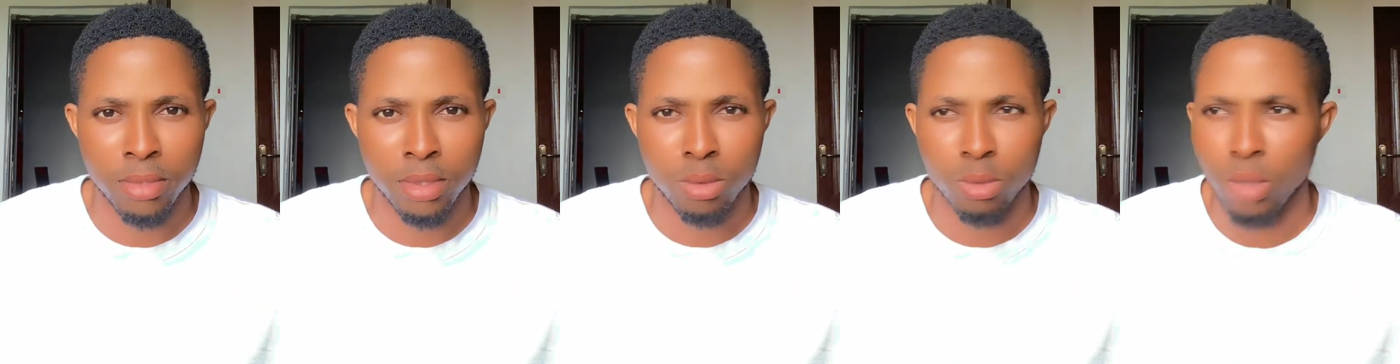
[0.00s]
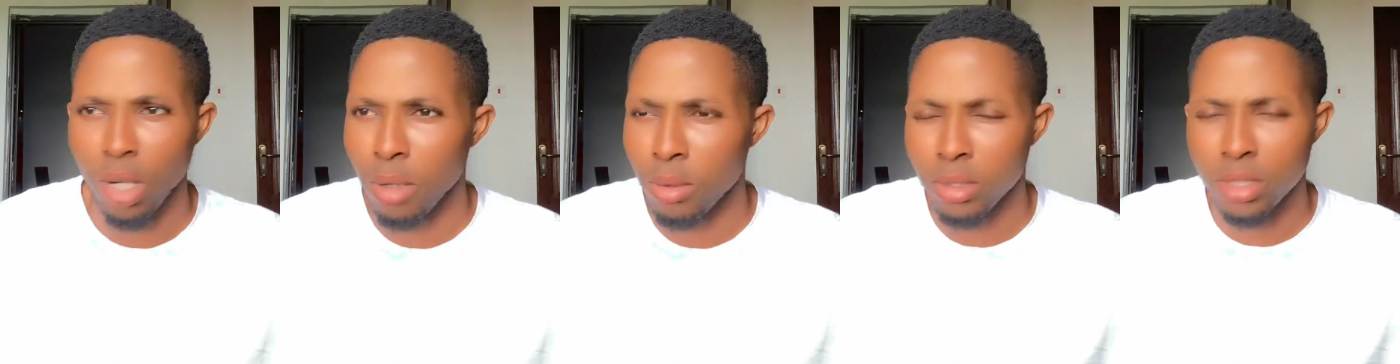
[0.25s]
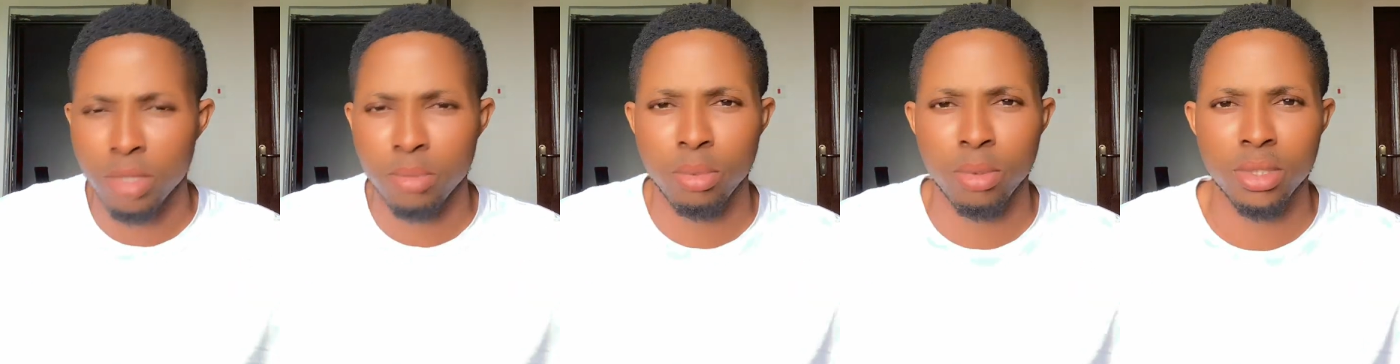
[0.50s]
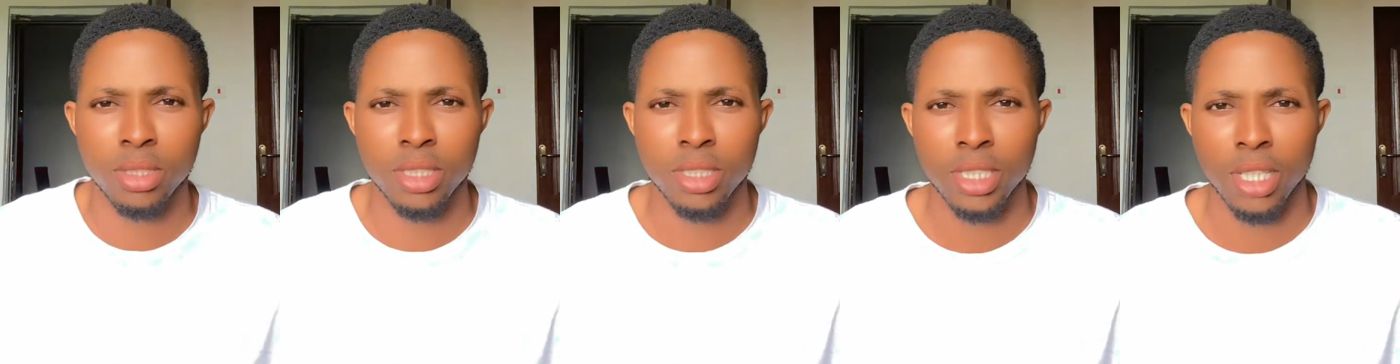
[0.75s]
Why would you
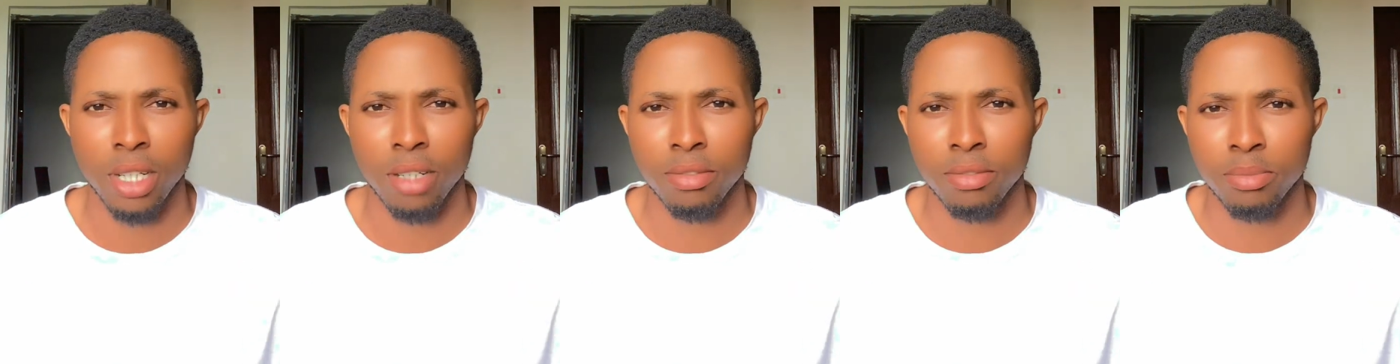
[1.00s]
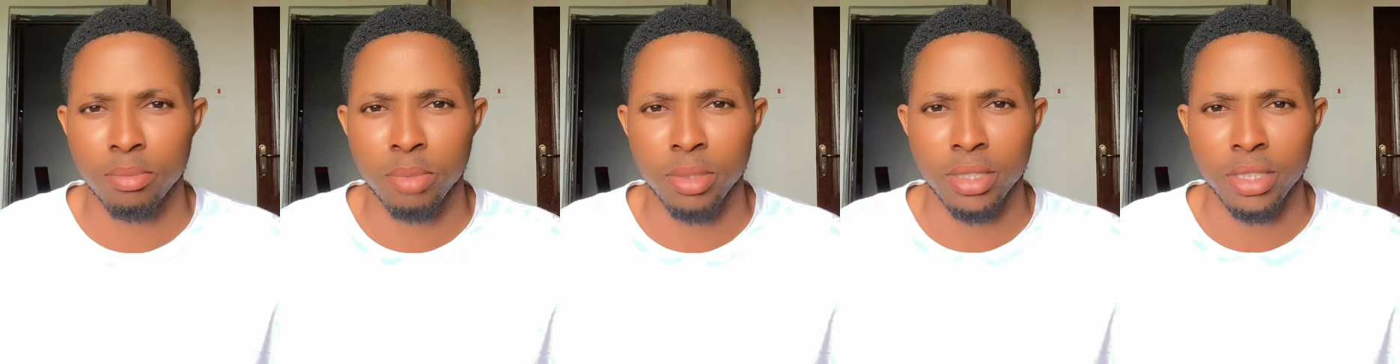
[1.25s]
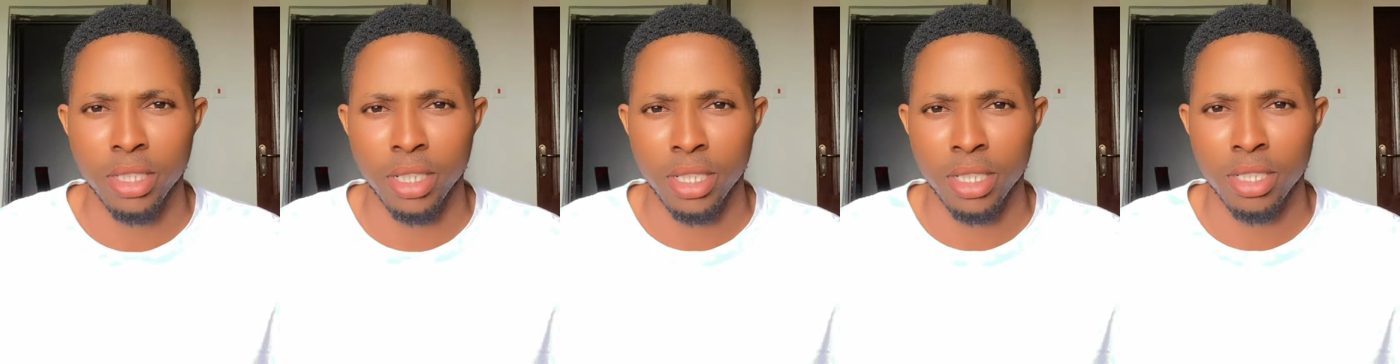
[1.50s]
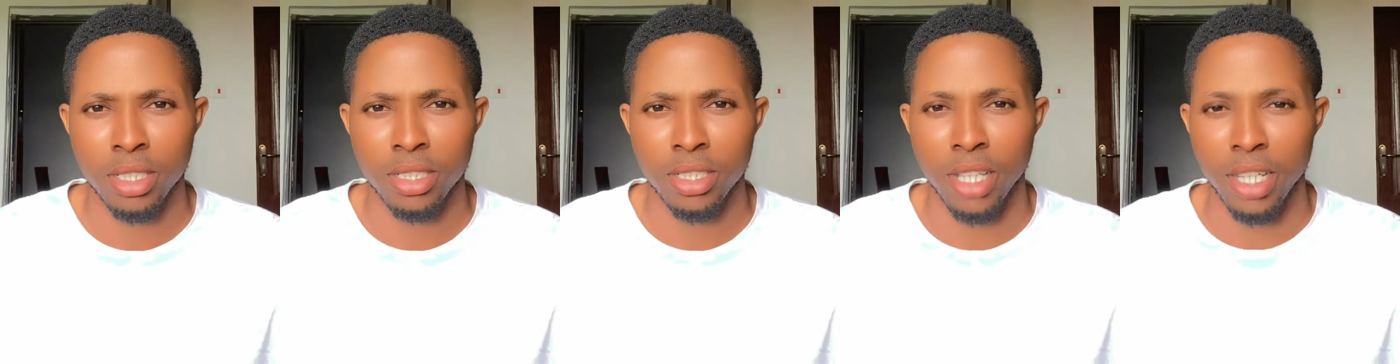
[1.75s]
post this kind of picture?
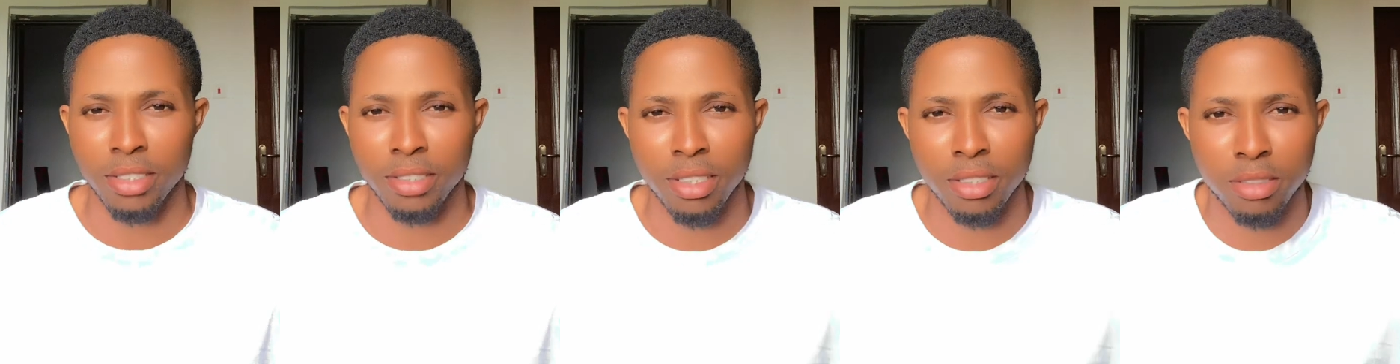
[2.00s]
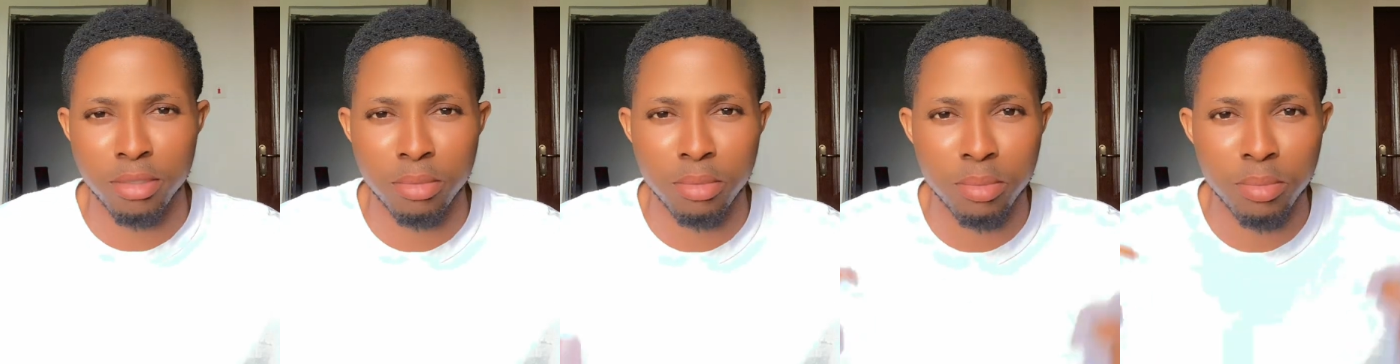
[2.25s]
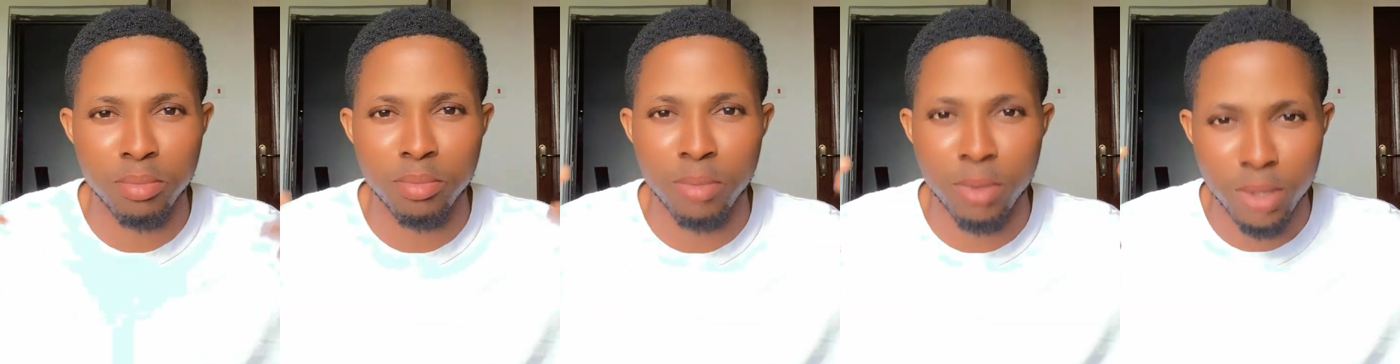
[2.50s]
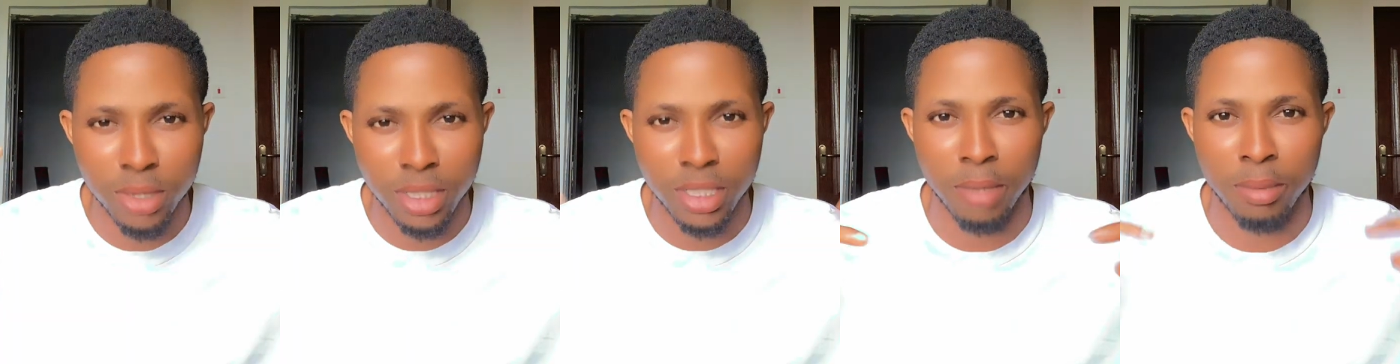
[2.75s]
They are trying to
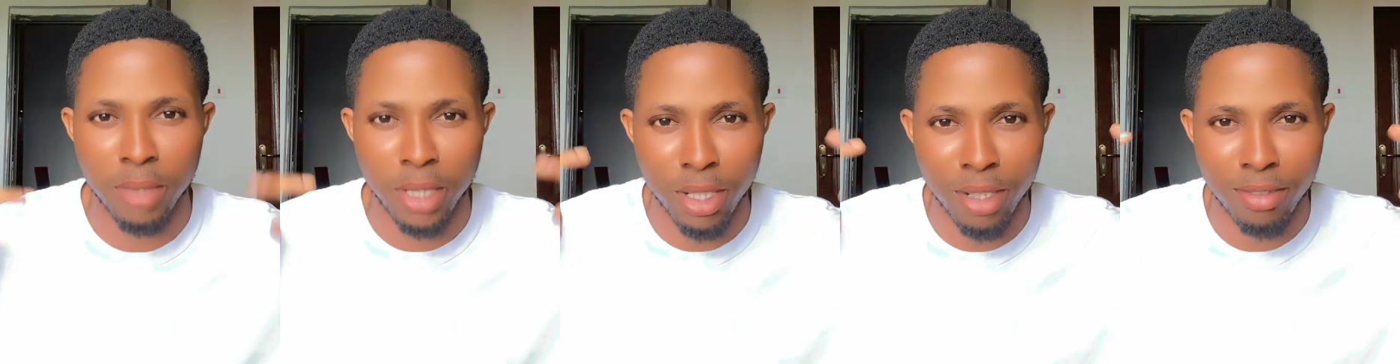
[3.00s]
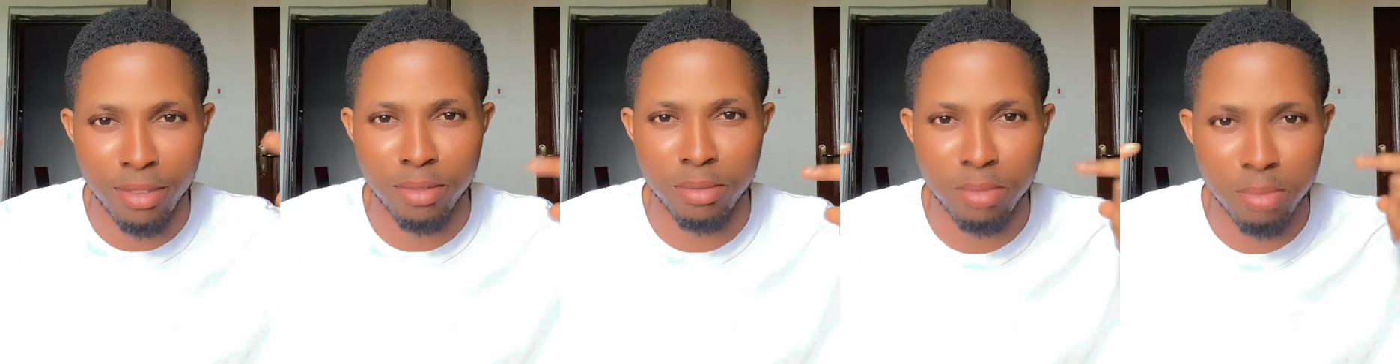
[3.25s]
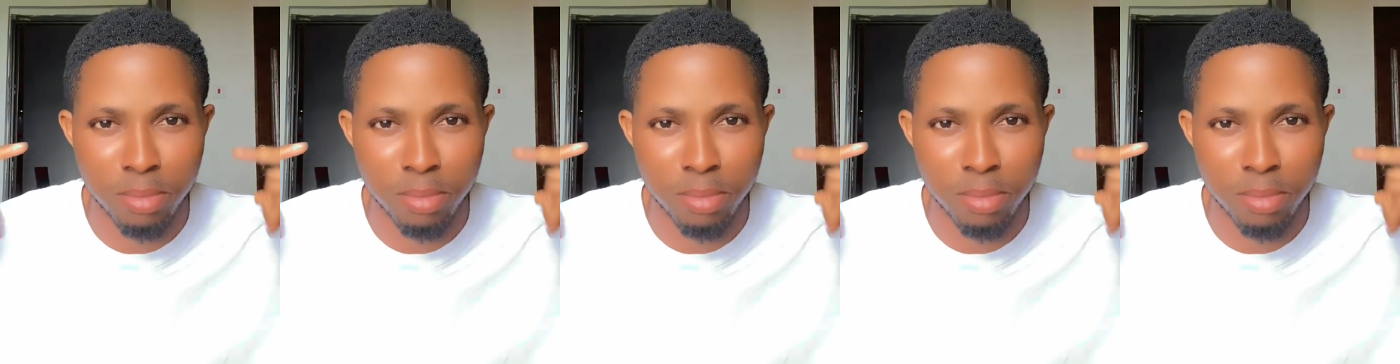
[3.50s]
post some kind of,